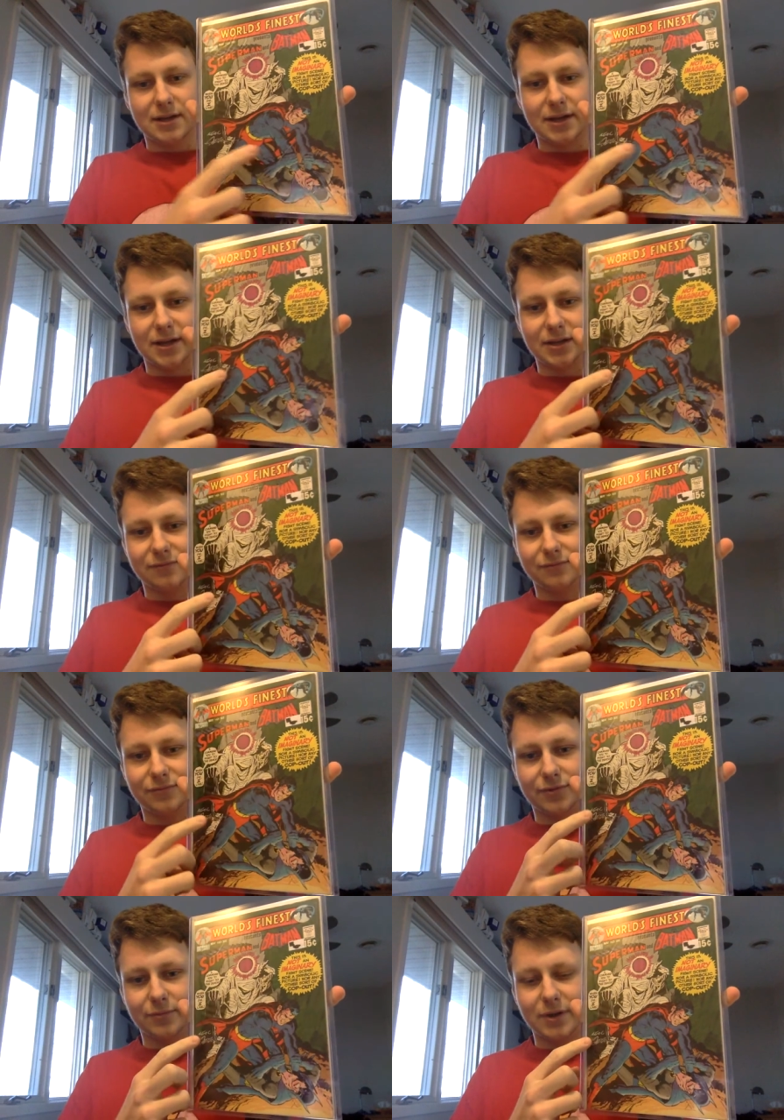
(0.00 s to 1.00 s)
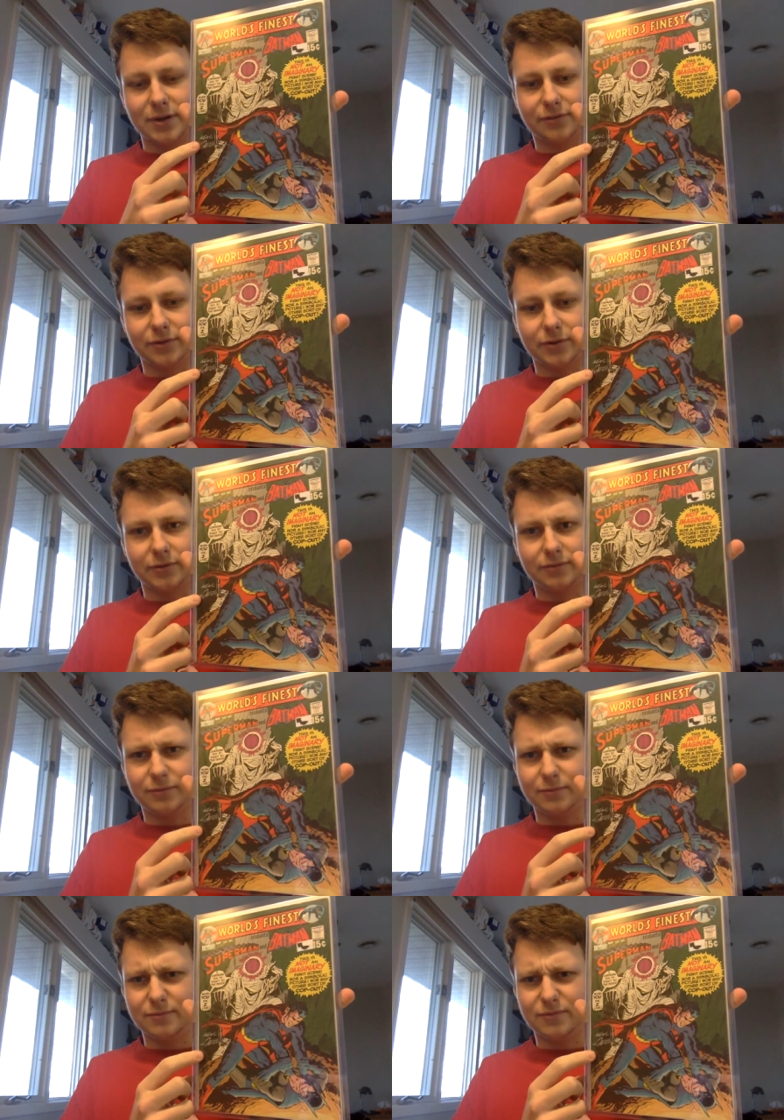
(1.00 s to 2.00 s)
uh, for my for
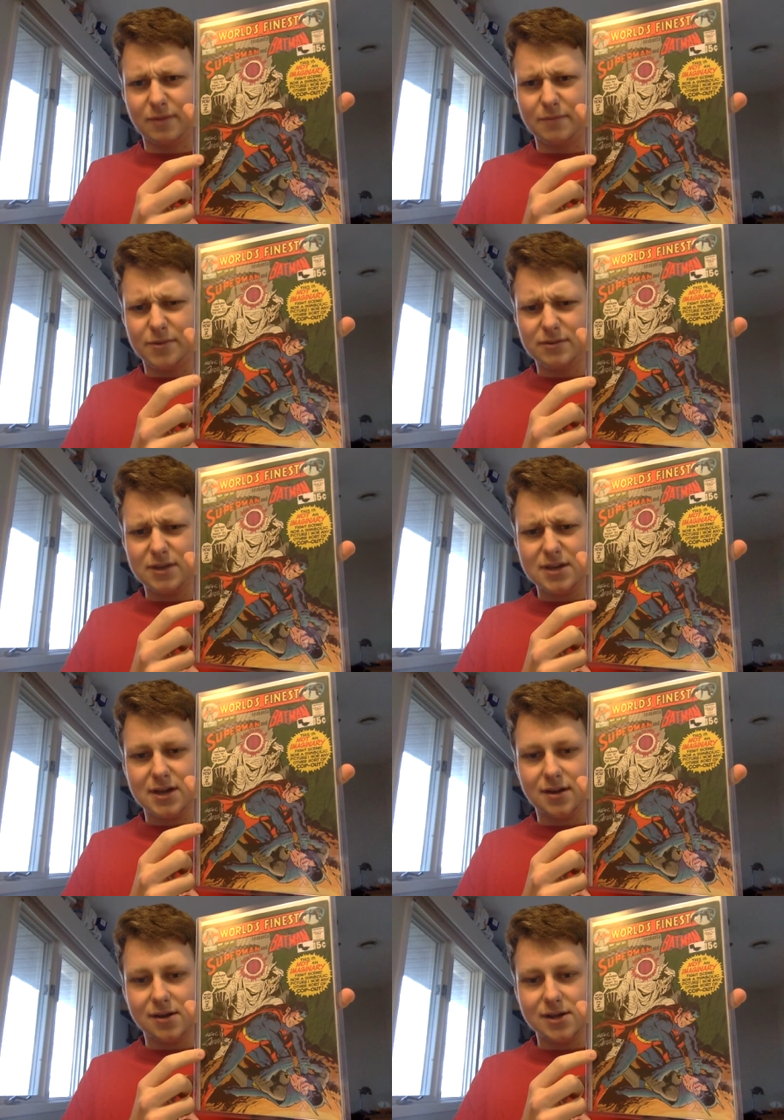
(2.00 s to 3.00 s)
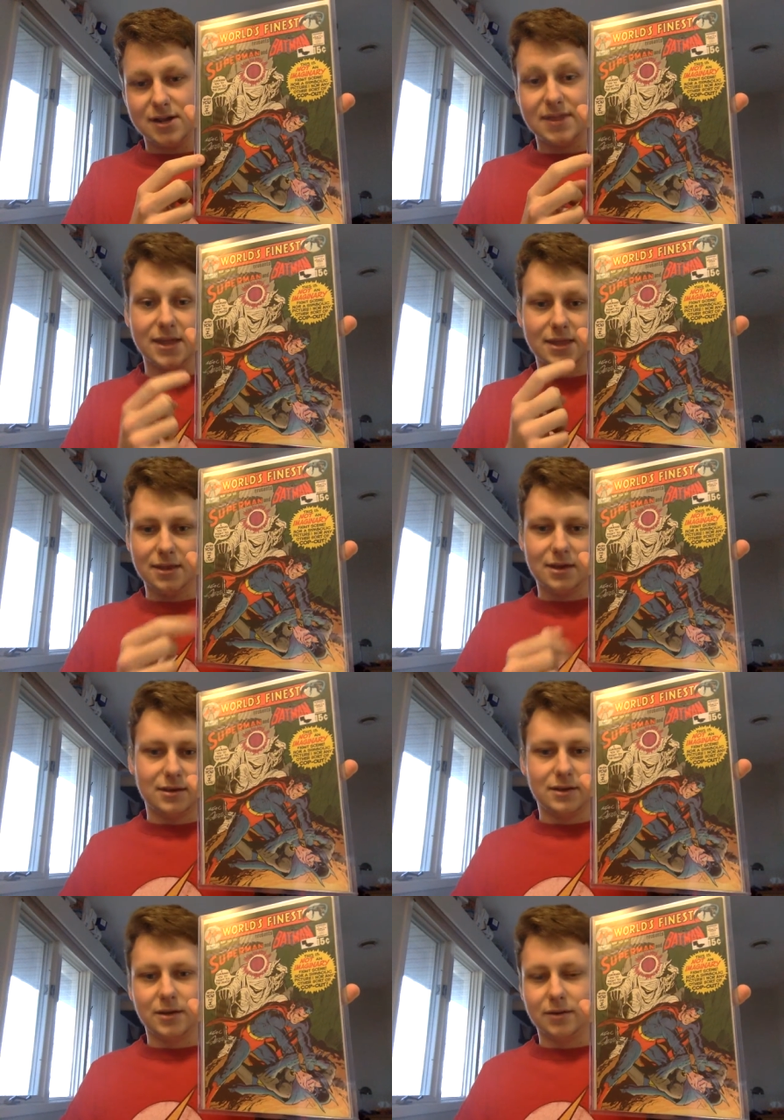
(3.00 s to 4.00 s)
for for my birthday. I got it, and then
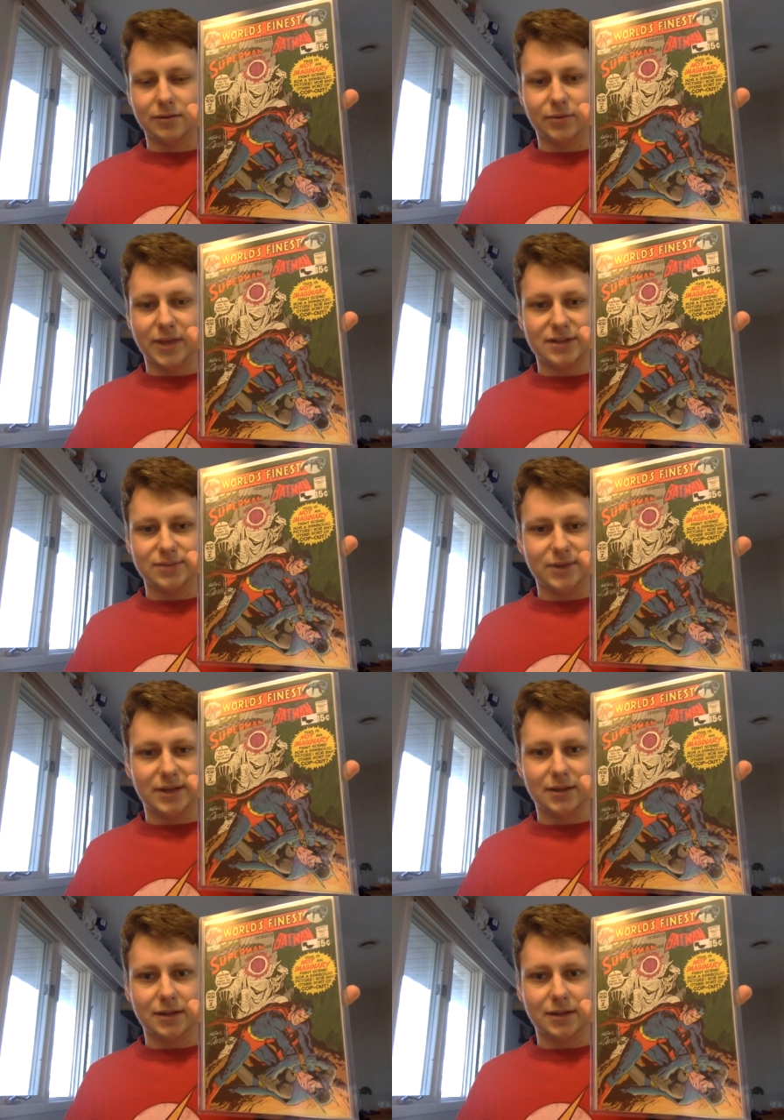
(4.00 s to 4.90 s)
you know the next week